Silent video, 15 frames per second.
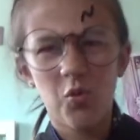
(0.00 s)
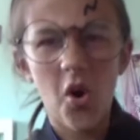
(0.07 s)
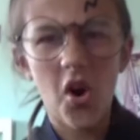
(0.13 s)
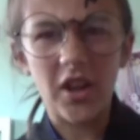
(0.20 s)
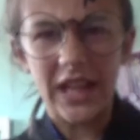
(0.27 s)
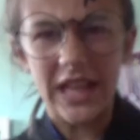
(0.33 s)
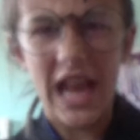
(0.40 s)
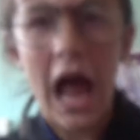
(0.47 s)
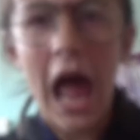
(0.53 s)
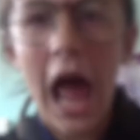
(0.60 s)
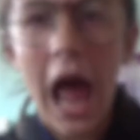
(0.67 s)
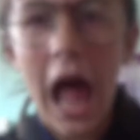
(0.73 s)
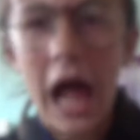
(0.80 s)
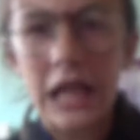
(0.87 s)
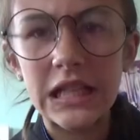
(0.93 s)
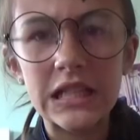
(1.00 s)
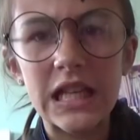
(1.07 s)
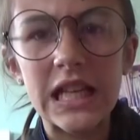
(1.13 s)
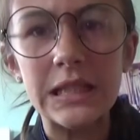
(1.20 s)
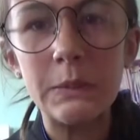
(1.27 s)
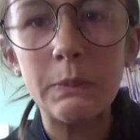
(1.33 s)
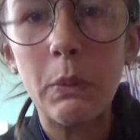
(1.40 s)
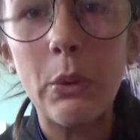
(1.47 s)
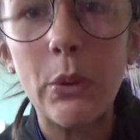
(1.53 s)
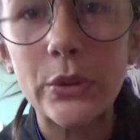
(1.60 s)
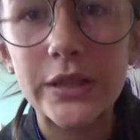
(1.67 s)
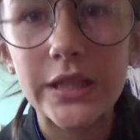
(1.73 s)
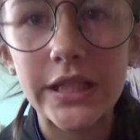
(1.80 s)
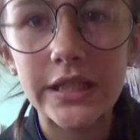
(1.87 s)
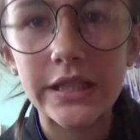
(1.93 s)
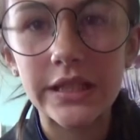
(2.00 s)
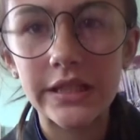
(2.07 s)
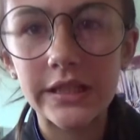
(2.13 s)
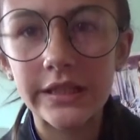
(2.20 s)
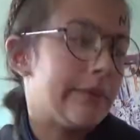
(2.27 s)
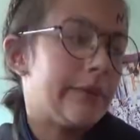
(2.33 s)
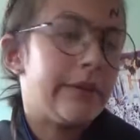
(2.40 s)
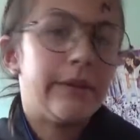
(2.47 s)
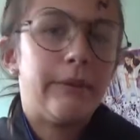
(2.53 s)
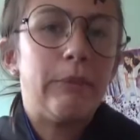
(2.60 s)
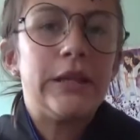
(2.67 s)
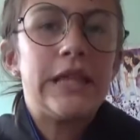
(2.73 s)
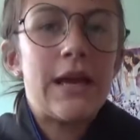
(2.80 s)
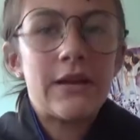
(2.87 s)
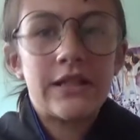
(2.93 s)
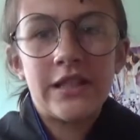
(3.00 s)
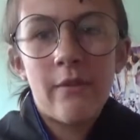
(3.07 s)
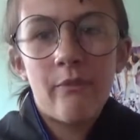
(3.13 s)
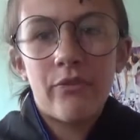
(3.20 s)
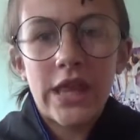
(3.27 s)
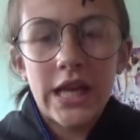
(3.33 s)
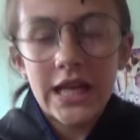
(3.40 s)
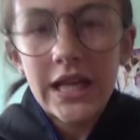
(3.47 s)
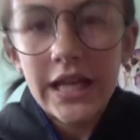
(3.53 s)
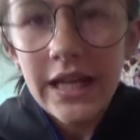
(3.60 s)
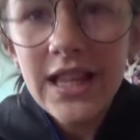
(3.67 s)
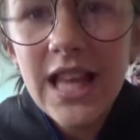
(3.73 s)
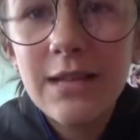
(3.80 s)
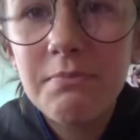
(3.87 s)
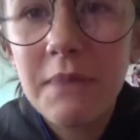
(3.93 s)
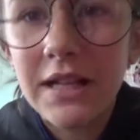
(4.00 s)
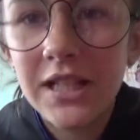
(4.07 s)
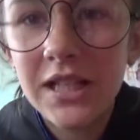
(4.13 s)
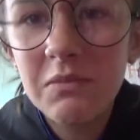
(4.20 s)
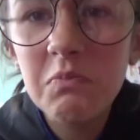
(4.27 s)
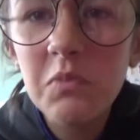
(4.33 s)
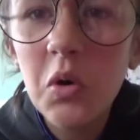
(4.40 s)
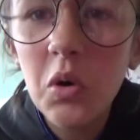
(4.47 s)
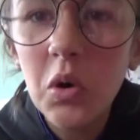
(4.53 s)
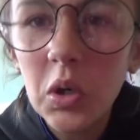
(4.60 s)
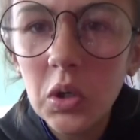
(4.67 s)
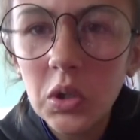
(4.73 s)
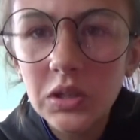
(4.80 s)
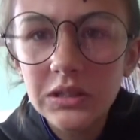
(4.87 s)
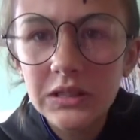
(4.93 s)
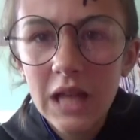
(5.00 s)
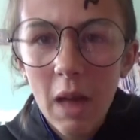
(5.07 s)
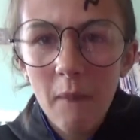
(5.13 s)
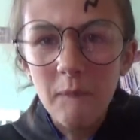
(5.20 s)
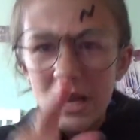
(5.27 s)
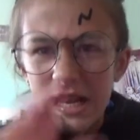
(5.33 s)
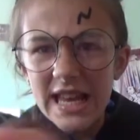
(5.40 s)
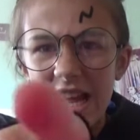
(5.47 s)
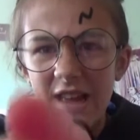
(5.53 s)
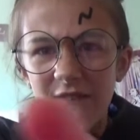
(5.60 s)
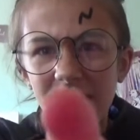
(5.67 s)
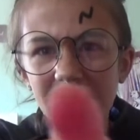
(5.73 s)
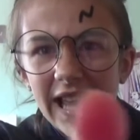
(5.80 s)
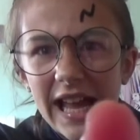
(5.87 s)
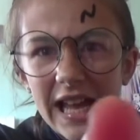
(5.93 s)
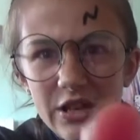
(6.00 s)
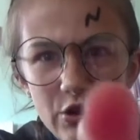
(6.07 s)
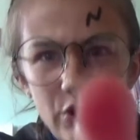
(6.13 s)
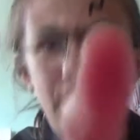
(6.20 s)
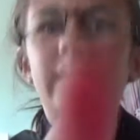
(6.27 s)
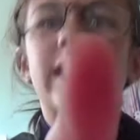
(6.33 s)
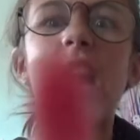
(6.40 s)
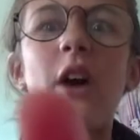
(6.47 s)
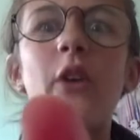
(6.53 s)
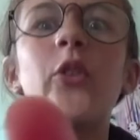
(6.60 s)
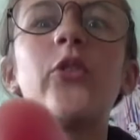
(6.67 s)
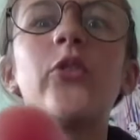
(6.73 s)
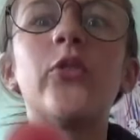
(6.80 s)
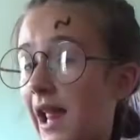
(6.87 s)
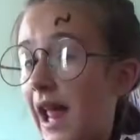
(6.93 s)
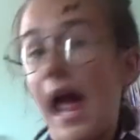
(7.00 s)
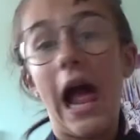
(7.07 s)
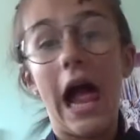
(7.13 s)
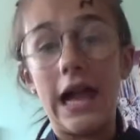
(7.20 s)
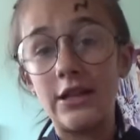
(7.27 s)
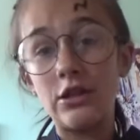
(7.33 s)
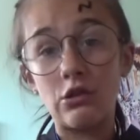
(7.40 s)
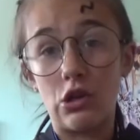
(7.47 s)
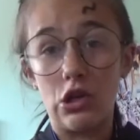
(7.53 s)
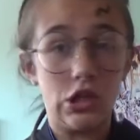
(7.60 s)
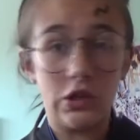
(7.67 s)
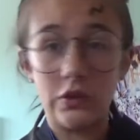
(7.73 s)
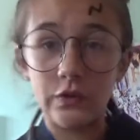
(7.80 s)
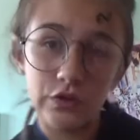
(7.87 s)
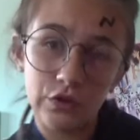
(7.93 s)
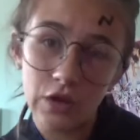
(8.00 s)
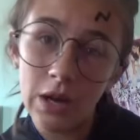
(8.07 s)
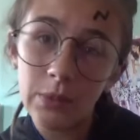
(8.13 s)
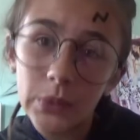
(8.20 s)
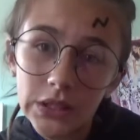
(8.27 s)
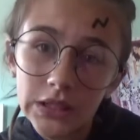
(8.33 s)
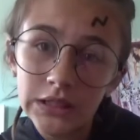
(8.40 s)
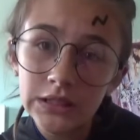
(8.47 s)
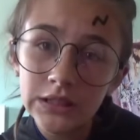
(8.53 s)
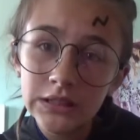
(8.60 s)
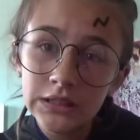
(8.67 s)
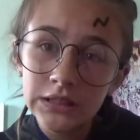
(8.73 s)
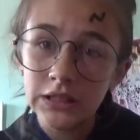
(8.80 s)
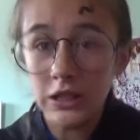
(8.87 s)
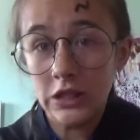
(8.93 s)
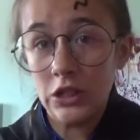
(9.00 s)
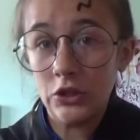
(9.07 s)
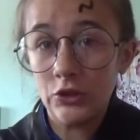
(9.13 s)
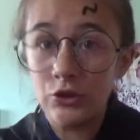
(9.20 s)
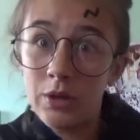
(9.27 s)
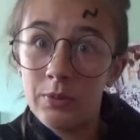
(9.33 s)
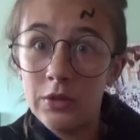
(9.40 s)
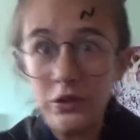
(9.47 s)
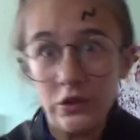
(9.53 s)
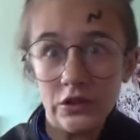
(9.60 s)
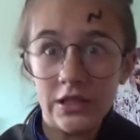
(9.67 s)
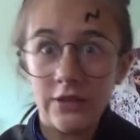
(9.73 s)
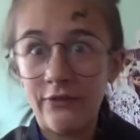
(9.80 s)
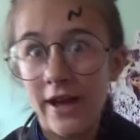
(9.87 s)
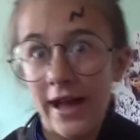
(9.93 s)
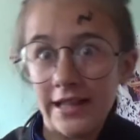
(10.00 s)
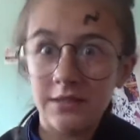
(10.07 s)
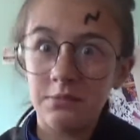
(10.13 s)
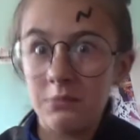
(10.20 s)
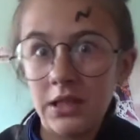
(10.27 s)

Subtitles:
Working hard is important, but there is something that matters more, believing in yourself. I don't go looking for trouble. Trouble usually finds